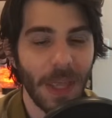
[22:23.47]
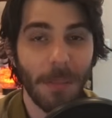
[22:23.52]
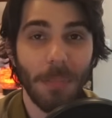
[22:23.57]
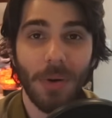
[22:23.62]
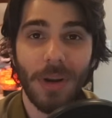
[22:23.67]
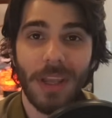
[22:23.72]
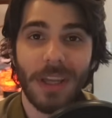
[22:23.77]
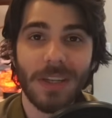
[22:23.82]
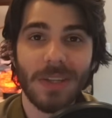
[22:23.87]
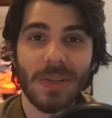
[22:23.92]

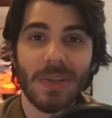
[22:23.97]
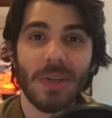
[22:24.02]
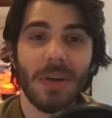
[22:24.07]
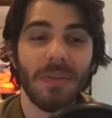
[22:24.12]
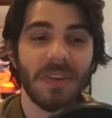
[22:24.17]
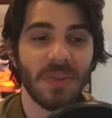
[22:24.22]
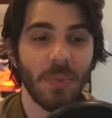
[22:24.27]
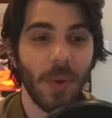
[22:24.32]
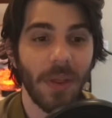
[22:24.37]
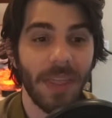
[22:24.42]
put it into
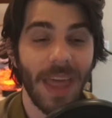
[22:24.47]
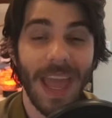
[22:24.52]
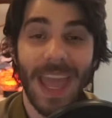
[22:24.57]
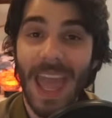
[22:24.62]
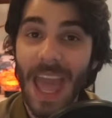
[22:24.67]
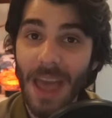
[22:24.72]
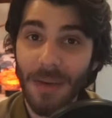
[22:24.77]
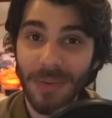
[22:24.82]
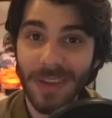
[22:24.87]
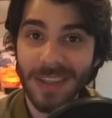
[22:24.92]
service with a
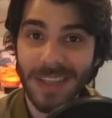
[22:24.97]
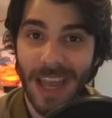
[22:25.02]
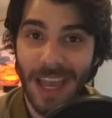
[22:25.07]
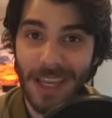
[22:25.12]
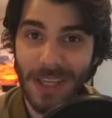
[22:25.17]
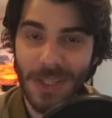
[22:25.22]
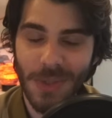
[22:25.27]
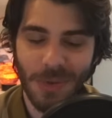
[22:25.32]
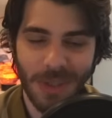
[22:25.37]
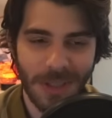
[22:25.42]
heavy
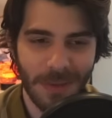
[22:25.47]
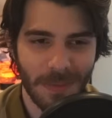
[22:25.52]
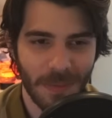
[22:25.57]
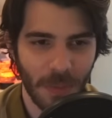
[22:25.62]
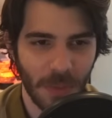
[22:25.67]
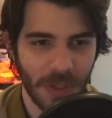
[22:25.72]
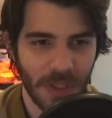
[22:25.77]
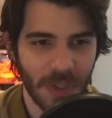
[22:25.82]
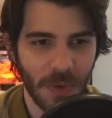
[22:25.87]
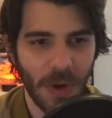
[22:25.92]
tank unit,
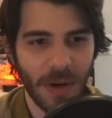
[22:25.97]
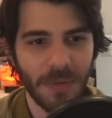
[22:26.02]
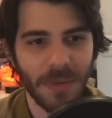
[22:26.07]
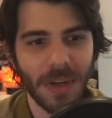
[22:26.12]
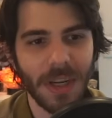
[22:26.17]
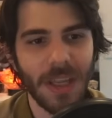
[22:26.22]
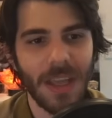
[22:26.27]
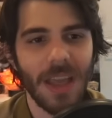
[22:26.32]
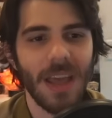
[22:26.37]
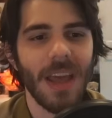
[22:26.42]
which is quite
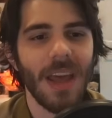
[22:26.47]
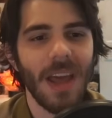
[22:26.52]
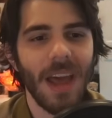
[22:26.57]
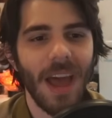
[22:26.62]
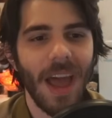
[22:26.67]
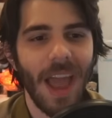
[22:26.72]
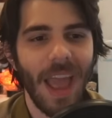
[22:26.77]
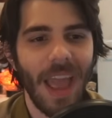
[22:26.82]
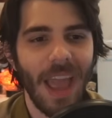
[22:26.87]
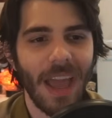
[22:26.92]
funny,
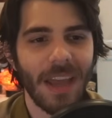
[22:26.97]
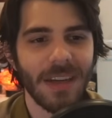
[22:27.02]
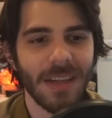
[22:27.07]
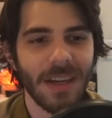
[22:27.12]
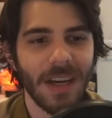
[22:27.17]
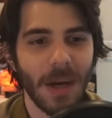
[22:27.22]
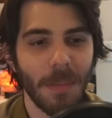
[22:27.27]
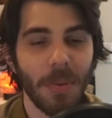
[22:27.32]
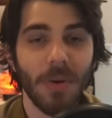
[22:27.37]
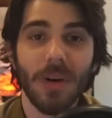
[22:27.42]
and
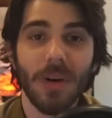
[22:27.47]
put